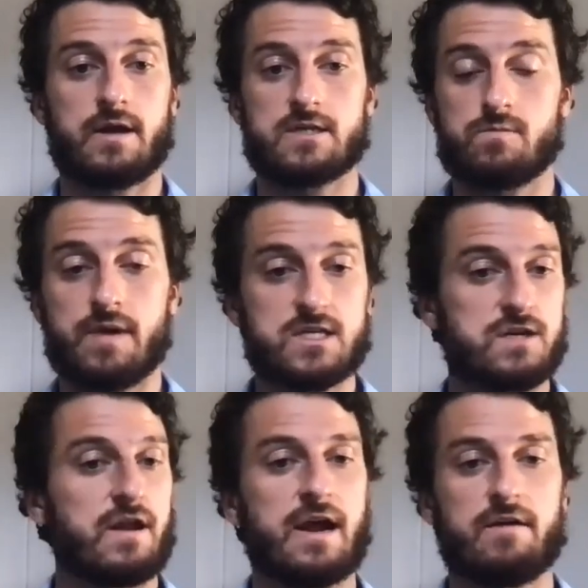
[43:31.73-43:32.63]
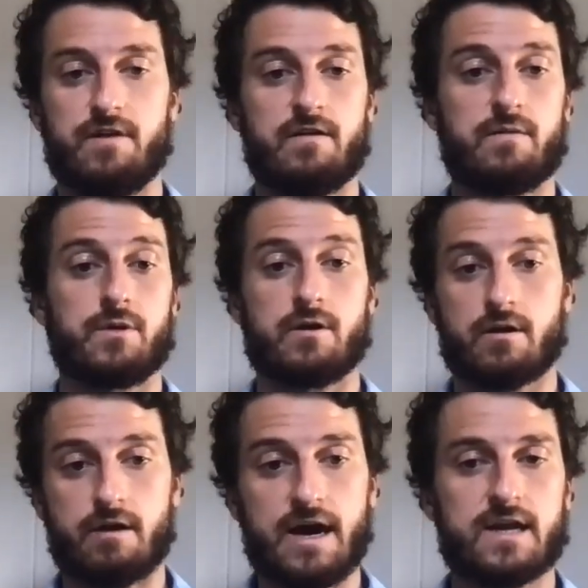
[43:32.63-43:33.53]
as you mentioned, very
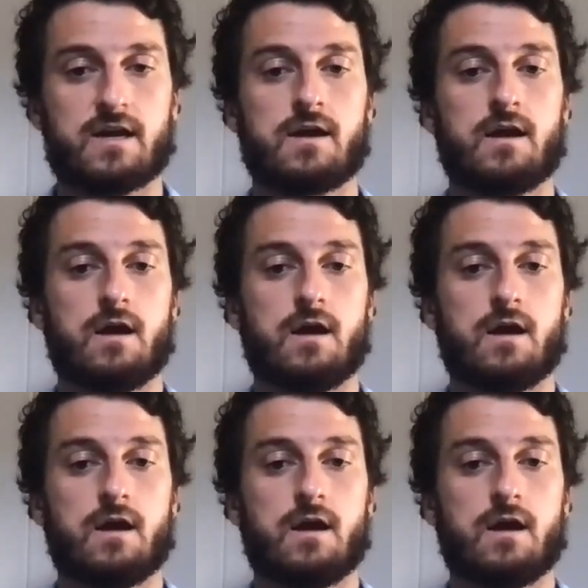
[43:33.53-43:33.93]
bureaucratic,